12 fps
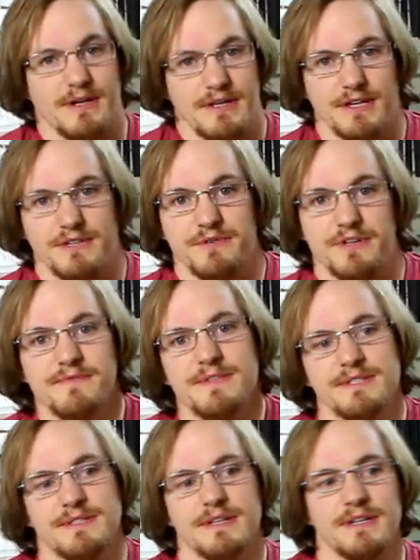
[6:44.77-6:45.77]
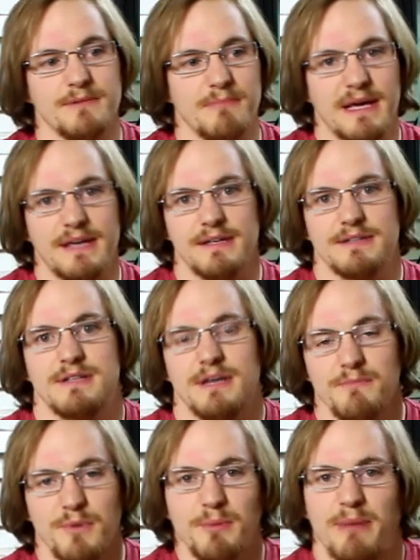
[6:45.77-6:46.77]
I'd like to revisit it and make it
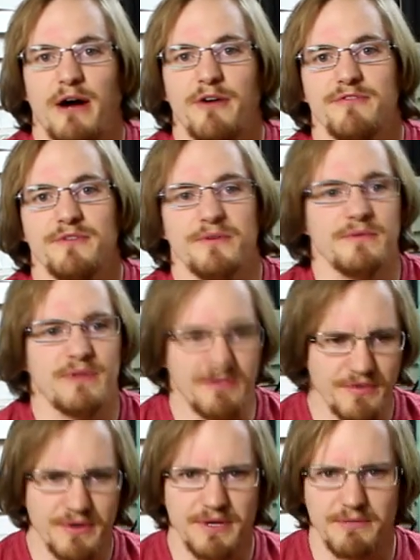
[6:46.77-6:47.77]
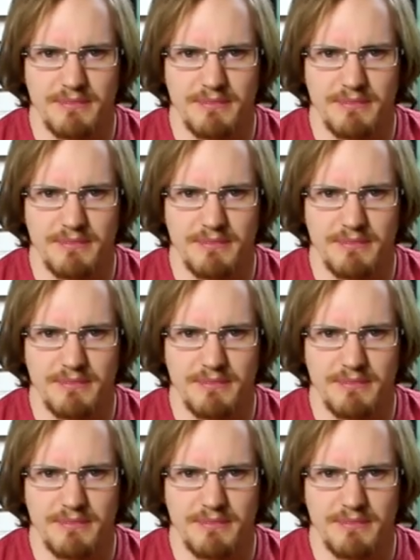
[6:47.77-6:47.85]
uh, more powerful. I've already